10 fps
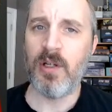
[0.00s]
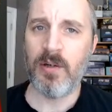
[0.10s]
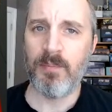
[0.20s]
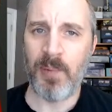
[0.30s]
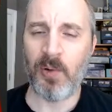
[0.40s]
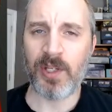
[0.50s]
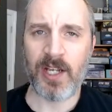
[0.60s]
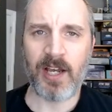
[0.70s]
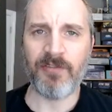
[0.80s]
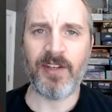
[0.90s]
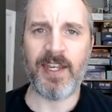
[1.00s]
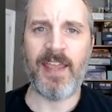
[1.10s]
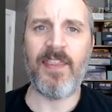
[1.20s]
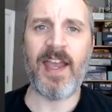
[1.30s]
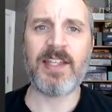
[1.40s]
Bogenhofen.
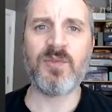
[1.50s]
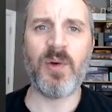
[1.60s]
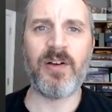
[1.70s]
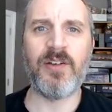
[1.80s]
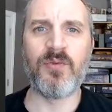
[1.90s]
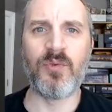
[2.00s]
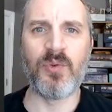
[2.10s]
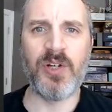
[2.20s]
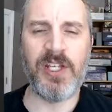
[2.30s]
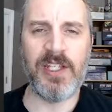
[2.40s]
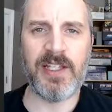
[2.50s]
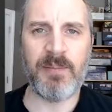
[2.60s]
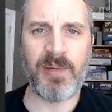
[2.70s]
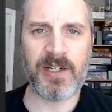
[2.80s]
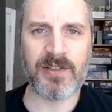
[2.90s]
And that's where it really
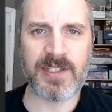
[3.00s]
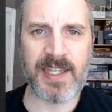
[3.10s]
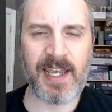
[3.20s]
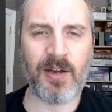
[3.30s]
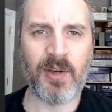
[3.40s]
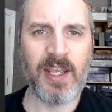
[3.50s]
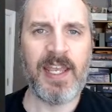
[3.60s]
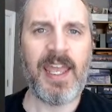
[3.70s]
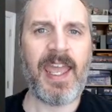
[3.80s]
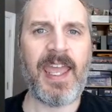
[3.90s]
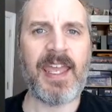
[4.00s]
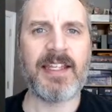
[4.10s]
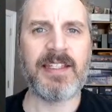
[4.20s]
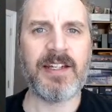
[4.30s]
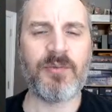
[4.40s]
buckles down.
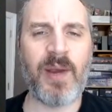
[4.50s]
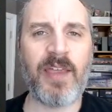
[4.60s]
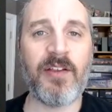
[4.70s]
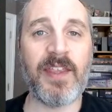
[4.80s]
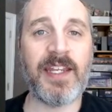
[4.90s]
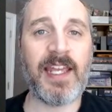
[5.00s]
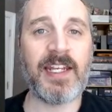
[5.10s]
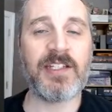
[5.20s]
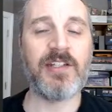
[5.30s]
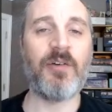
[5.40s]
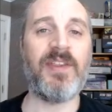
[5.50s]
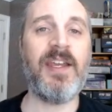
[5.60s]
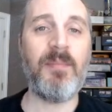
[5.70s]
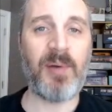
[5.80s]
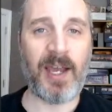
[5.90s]
And rather than getting to know the
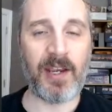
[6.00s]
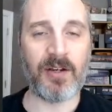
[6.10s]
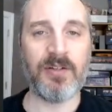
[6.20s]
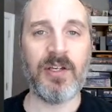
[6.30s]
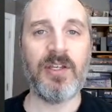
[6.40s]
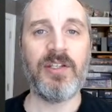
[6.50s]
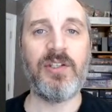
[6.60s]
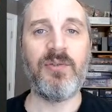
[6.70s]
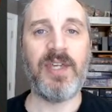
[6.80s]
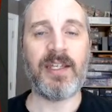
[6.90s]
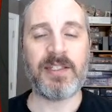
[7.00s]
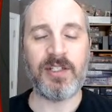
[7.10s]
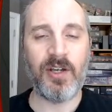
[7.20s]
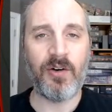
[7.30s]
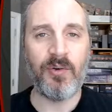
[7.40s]
Empire, you get to
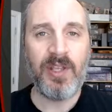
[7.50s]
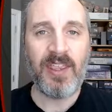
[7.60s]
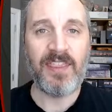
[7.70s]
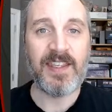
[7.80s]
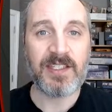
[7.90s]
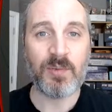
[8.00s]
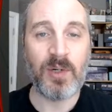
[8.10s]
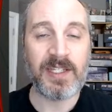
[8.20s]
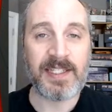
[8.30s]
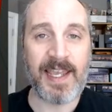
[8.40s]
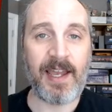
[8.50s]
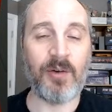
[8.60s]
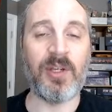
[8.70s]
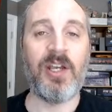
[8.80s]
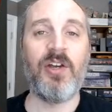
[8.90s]
know this one
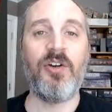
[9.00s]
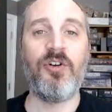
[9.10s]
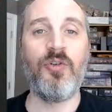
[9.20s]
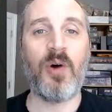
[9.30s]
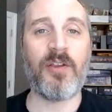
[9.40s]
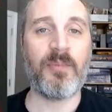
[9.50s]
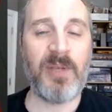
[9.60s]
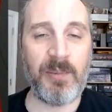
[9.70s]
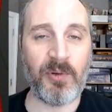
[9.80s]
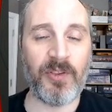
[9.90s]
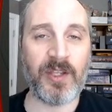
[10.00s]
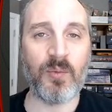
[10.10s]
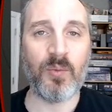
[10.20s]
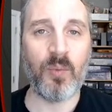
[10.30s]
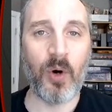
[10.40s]
town. Who are the people that
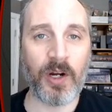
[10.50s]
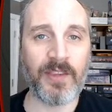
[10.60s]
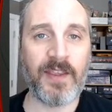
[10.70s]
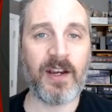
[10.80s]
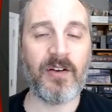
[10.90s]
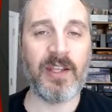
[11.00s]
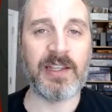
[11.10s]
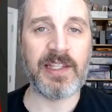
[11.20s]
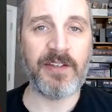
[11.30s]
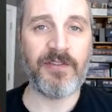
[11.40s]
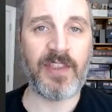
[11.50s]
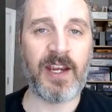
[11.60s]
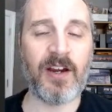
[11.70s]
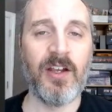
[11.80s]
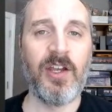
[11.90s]
work there and live
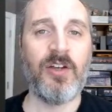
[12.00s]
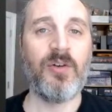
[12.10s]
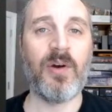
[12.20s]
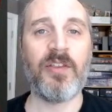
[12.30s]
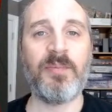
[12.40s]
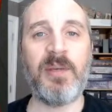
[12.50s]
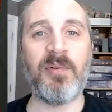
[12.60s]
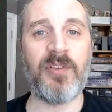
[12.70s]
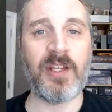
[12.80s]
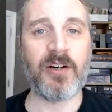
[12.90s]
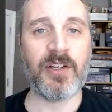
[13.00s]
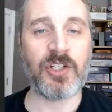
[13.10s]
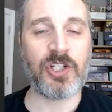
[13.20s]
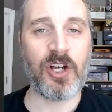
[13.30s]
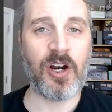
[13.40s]
there? Who are the people that are in
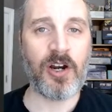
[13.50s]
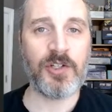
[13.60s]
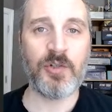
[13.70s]
charge?